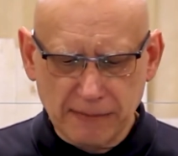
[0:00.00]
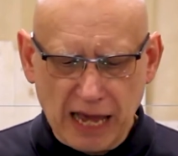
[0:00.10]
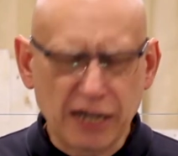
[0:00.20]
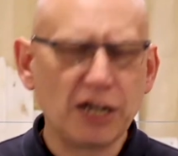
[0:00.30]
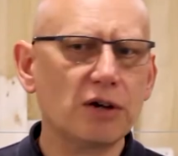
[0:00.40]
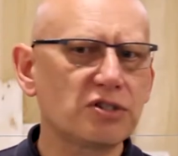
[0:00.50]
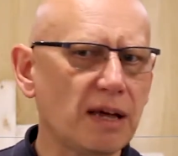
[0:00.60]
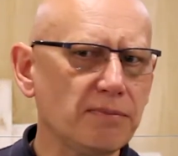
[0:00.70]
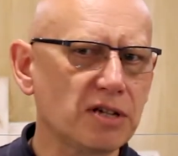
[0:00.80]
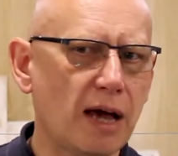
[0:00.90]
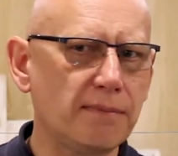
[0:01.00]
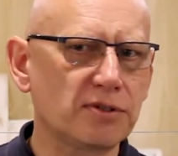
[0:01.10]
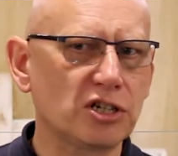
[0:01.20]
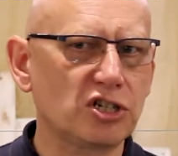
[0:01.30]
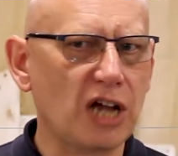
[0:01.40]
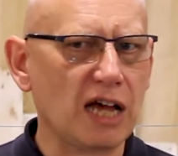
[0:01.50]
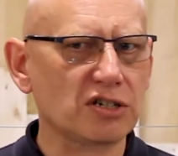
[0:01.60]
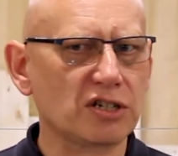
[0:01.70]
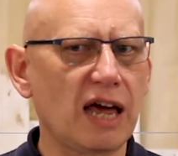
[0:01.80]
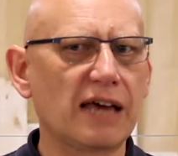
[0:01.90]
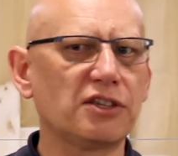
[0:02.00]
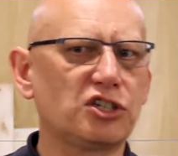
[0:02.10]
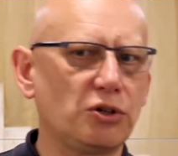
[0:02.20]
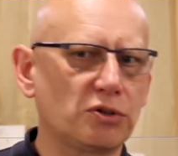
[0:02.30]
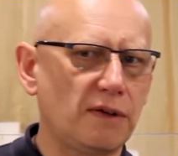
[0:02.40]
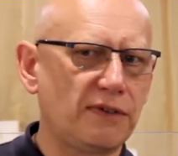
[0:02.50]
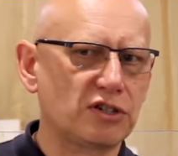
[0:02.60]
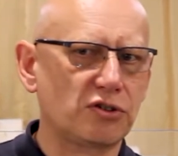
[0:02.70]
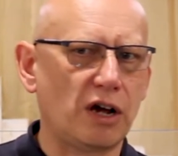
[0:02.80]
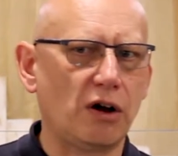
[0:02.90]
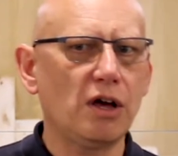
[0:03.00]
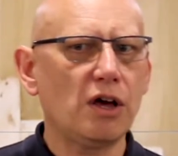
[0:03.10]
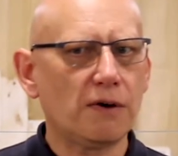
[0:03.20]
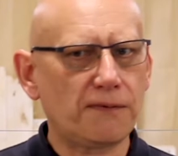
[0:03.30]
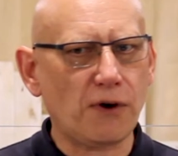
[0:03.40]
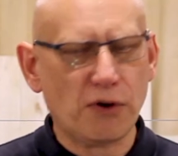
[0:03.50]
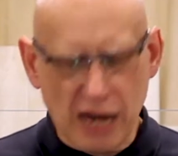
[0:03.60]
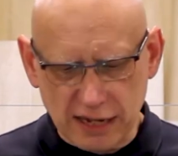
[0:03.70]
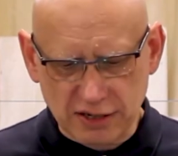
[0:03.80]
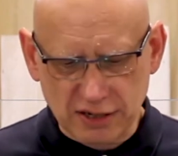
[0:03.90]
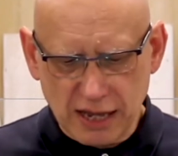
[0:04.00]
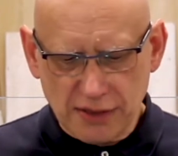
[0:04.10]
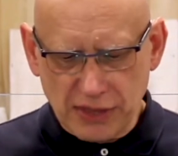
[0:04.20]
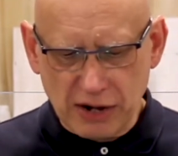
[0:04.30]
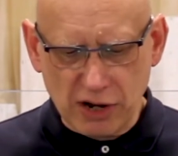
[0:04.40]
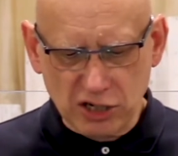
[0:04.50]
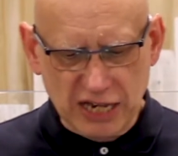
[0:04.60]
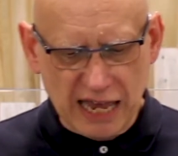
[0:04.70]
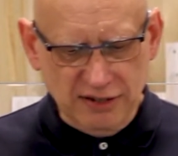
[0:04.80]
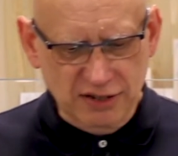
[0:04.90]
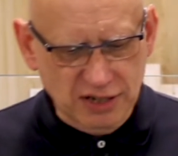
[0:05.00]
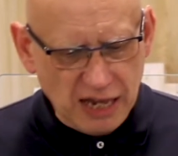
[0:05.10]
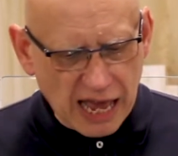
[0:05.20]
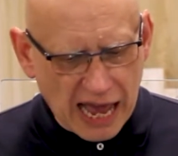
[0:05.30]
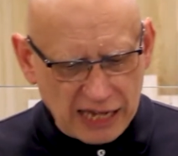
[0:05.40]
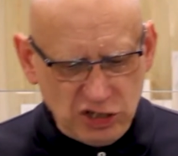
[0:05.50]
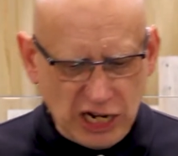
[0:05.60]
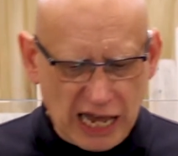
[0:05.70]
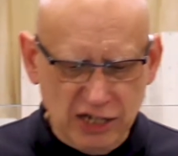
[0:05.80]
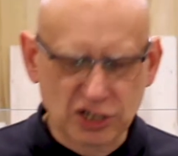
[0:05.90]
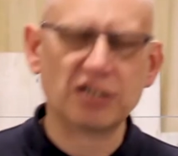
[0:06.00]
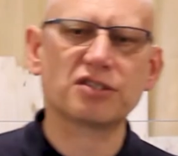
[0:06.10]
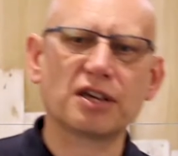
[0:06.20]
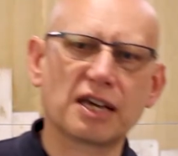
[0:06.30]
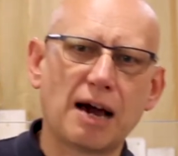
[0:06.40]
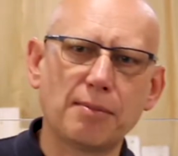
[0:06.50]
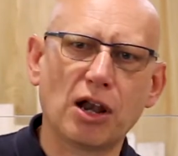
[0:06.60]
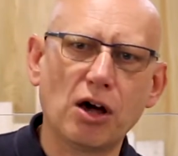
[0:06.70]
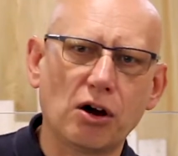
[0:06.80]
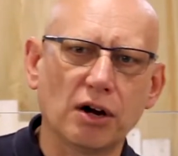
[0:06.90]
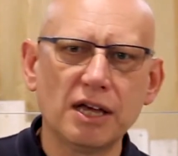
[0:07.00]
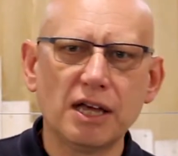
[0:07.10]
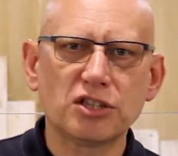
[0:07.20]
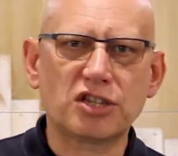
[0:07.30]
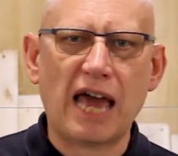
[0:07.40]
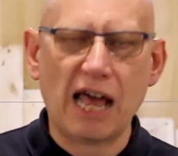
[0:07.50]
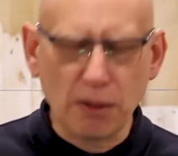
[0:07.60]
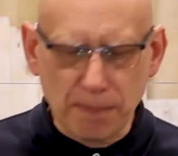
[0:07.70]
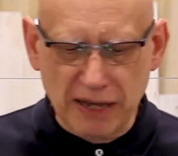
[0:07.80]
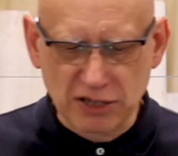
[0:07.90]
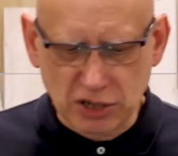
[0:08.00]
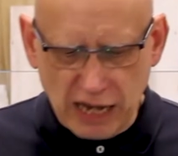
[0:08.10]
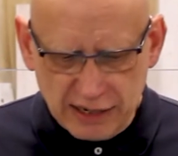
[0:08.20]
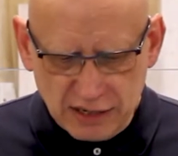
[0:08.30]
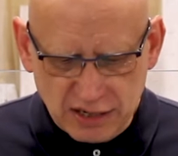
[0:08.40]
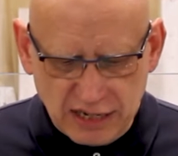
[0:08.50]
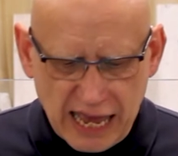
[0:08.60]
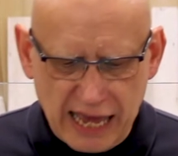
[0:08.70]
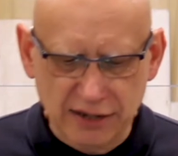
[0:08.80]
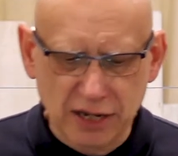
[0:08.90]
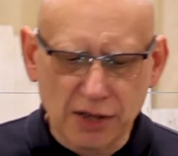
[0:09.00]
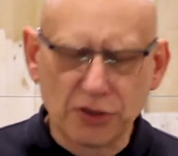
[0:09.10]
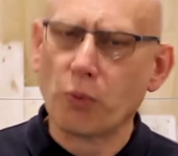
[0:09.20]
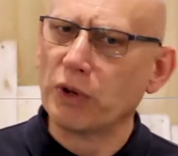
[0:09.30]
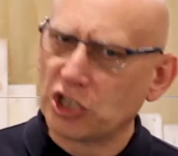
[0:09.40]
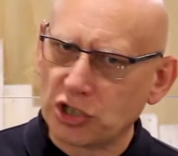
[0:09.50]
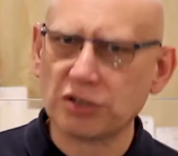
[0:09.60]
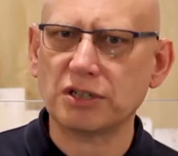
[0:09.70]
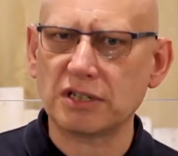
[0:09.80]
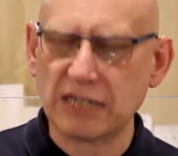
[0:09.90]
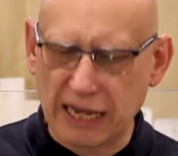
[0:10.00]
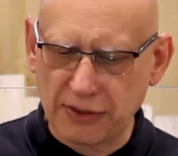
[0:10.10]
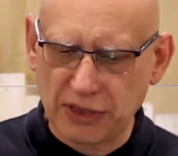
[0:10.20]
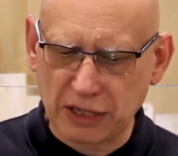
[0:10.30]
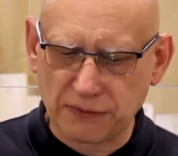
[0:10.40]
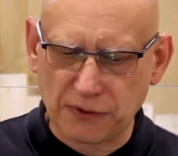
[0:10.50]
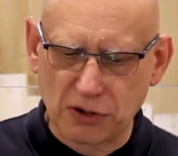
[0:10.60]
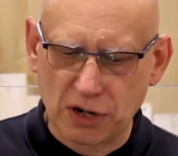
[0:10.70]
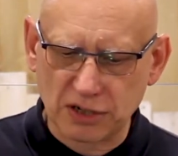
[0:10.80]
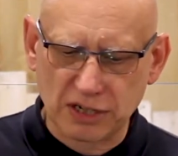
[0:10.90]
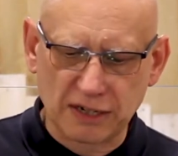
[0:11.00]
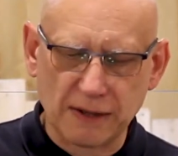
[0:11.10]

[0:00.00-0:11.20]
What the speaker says: And you know, sometimes, just like the children of Israel, for us, there are tests and challenges that come along to help us to understand that we shouldn't take things for granted.